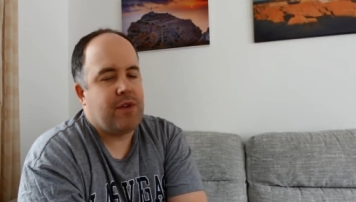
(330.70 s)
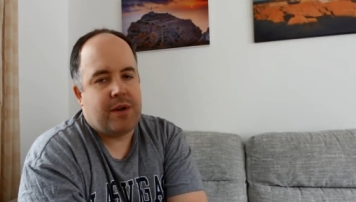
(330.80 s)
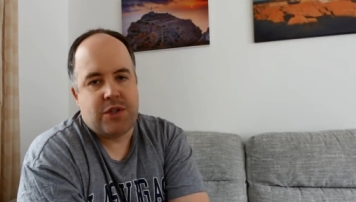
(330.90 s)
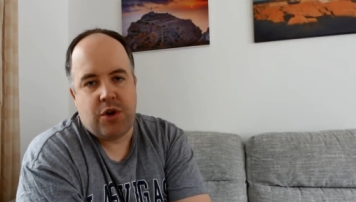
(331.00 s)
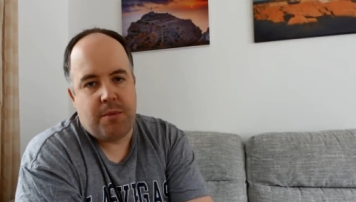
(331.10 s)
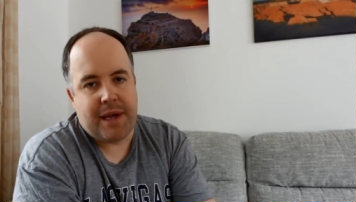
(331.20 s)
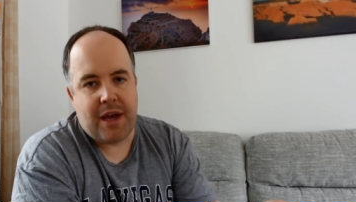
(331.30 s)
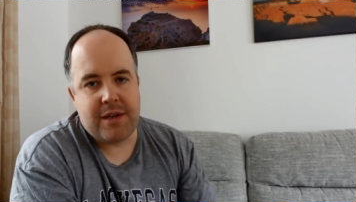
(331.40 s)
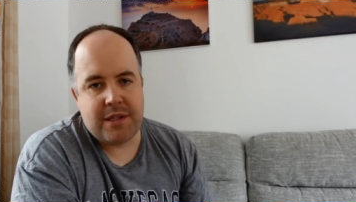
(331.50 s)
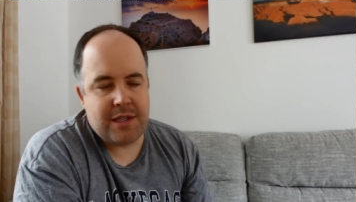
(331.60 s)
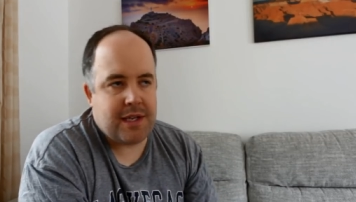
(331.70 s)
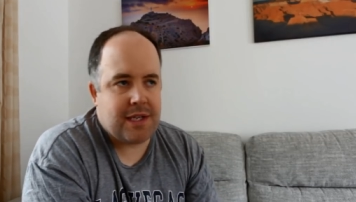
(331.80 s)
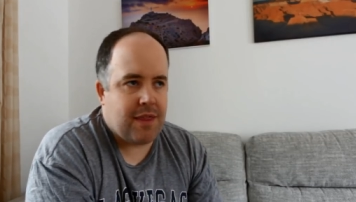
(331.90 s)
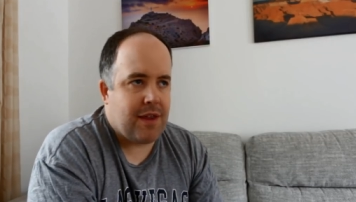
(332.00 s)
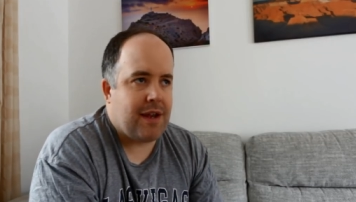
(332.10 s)
It's not about going into the
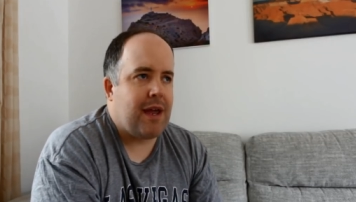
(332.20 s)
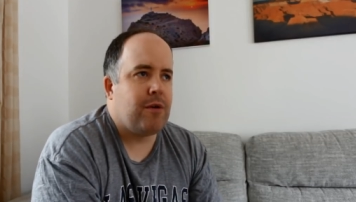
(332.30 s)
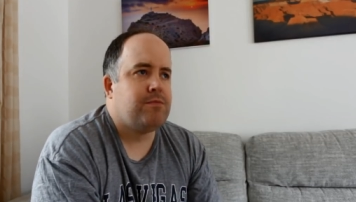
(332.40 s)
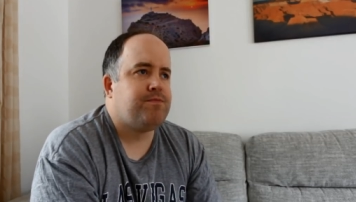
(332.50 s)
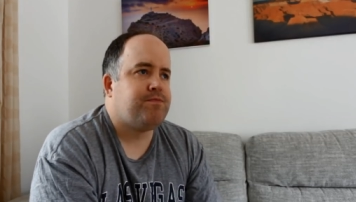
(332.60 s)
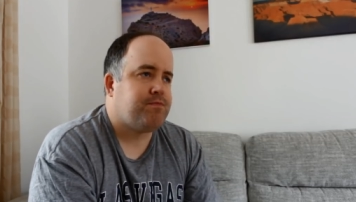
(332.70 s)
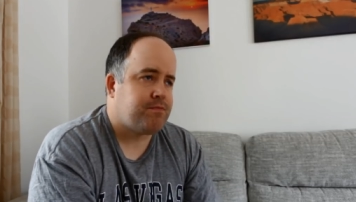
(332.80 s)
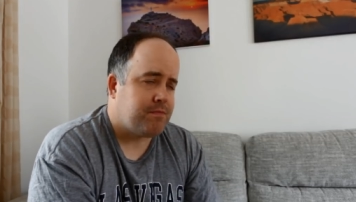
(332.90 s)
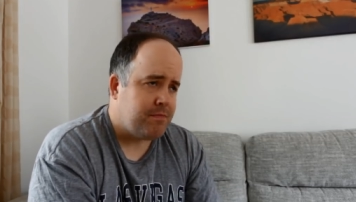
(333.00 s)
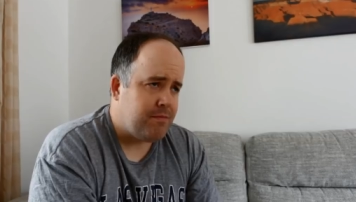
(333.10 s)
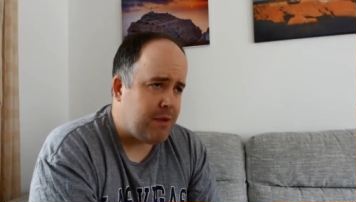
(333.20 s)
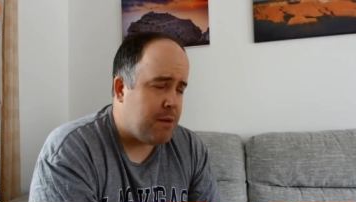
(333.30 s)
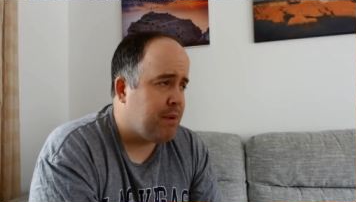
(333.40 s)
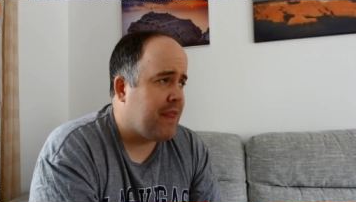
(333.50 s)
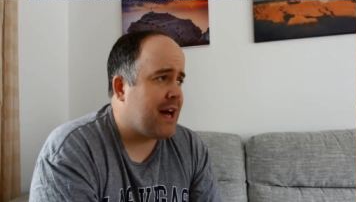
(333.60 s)
detail there now.
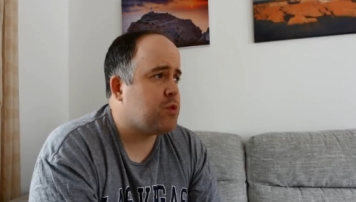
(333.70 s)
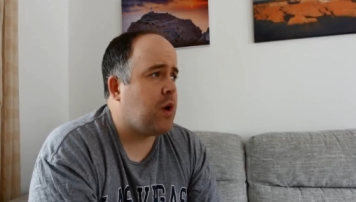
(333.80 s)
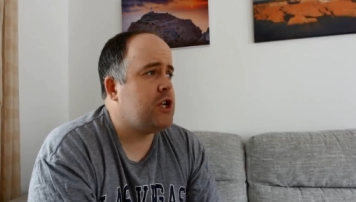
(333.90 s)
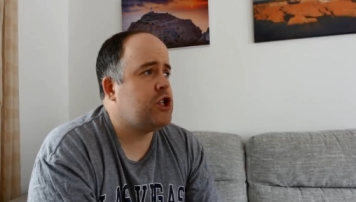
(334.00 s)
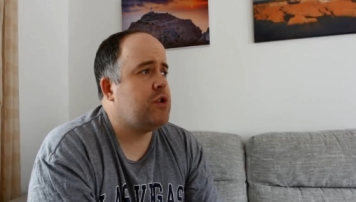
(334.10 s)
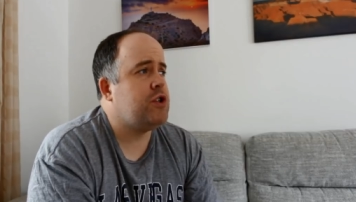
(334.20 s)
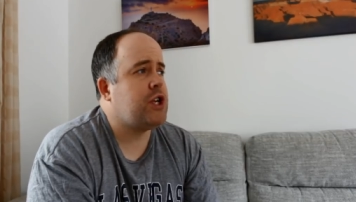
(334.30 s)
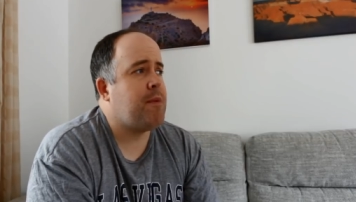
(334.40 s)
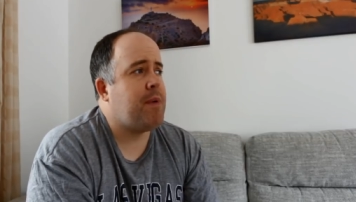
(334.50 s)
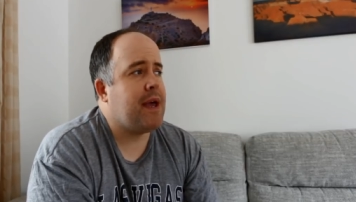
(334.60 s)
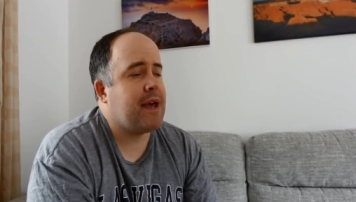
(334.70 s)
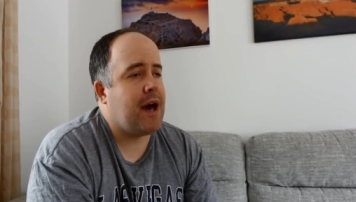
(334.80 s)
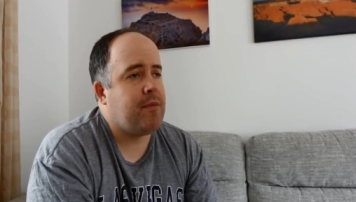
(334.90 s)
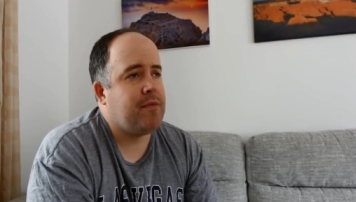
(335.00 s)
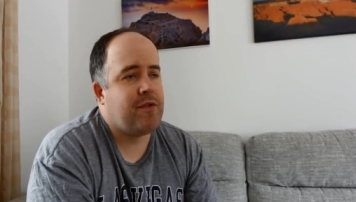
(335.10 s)
But that's why I shoot JPEG
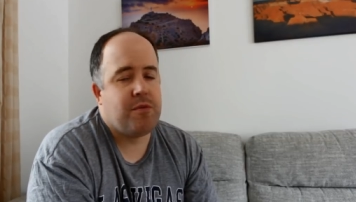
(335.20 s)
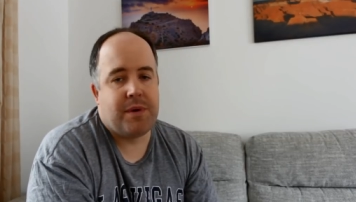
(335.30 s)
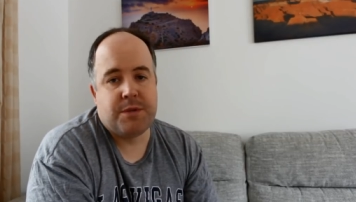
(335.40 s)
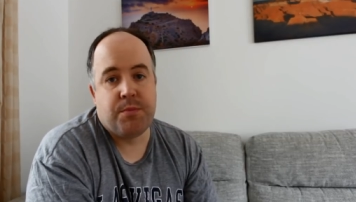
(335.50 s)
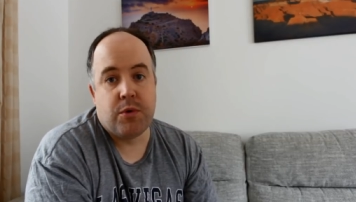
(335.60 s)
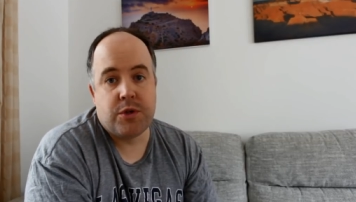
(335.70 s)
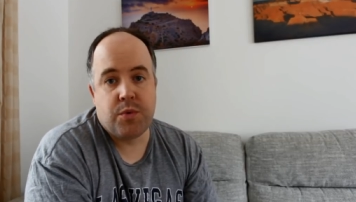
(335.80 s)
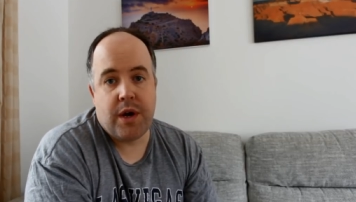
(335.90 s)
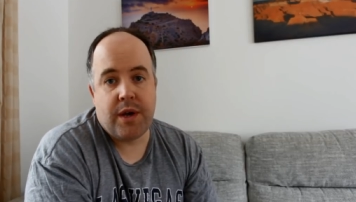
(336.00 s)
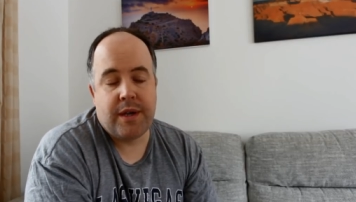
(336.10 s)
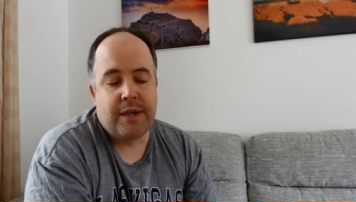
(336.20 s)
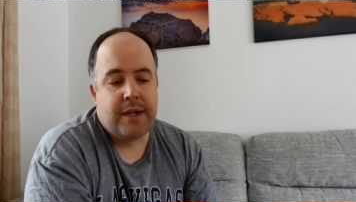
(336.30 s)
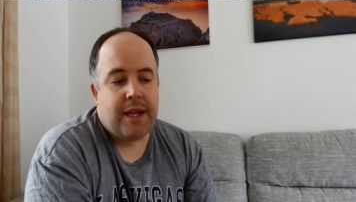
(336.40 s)
for my sports work.